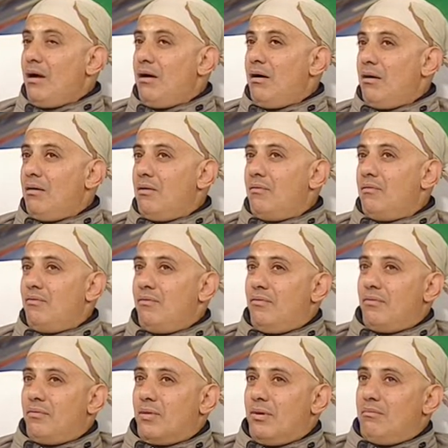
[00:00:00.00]
uh, uh
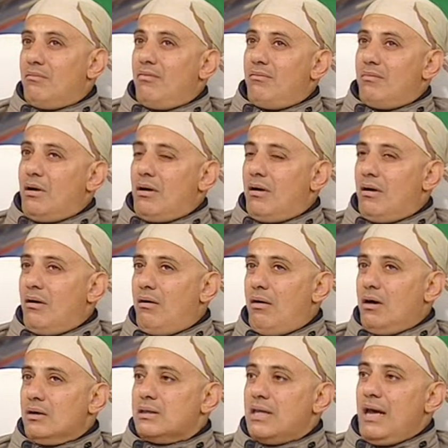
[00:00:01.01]
from a uh,
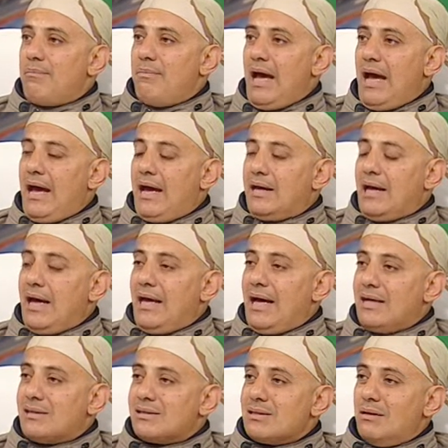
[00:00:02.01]
long time back, I
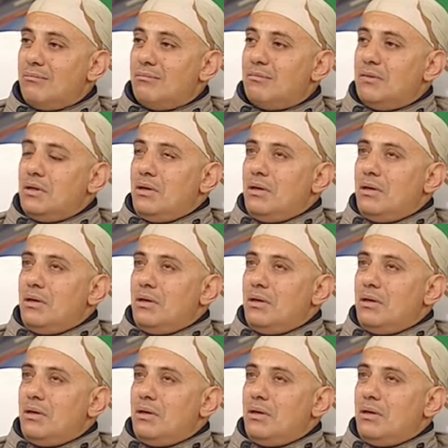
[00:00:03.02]
had some